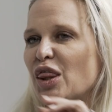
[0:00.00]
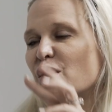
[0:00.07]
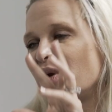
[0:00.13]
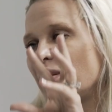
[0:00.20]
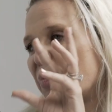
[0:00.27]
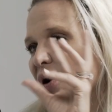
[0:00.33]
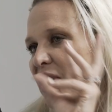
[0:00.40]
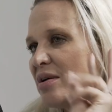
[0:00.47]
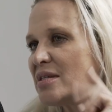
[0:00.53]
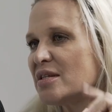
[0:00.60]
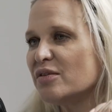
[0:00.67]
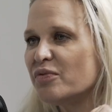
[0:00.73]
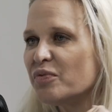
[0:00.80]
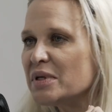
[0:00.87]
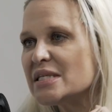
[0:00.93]
3 pearls
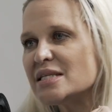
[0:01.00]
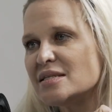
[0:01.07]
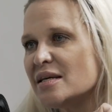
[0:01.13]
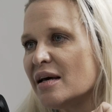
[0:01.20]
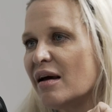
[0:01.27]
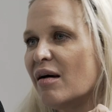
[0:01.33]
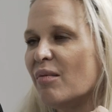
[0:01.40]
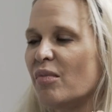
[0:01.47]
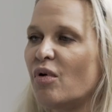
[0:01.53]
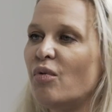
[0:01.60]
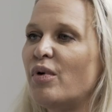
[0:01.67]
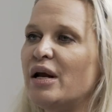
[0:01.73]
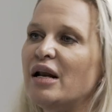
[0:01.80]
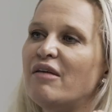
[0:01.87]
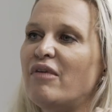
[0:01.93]
of wisdom or
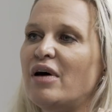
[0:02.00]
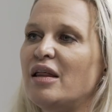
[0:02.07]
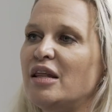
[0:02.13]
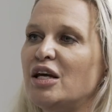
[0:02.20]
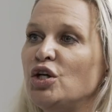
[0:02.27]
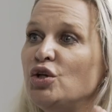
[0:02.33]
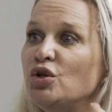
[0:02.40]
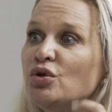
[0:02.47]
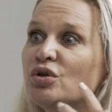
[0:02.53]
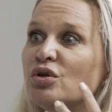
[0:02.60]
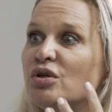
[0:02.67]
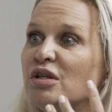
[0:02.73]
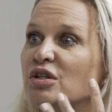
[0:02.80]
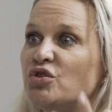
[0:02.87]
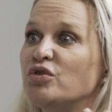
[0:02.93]
whatever that you
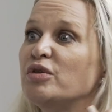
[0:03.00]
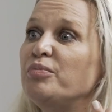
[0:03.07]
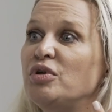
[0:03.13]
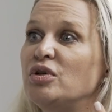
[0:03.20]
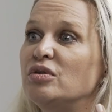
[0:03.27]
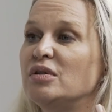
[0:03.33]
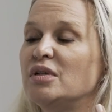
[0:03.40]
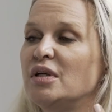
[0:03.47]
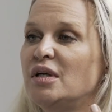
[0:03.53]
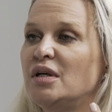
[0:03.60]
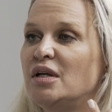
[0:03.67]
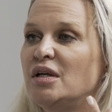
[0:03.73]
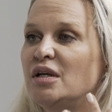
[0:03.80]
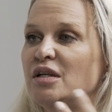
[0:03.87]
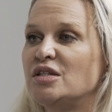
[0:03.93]
could attribute
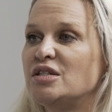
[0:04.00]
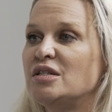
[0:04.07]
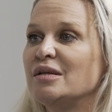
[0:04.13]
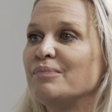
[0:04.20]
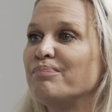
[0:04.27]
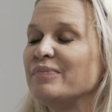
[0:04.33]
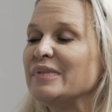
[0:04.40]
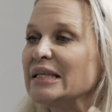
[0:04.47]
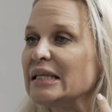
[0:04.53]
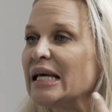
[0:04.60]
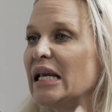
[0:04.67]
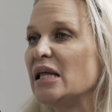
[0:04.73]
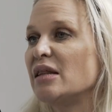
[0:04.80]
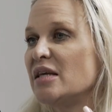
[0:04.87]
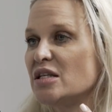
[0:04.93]
to
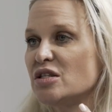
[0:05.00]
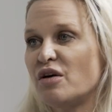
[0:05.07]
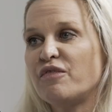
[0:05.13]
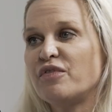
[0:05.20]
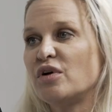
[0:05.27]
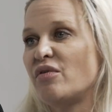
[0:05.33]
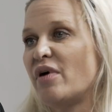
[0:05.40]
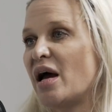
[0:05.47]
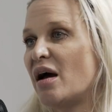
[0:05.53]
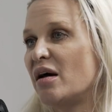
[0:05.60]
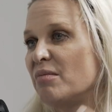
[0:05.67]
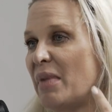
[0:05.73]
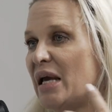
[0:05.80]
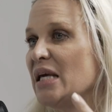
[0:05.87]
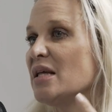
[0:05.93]
getting things off the
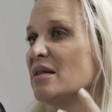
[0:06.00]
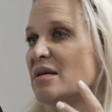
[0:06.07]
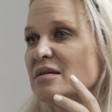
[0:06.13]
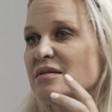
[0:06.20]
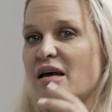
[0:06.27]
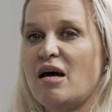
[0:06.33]
ground, making things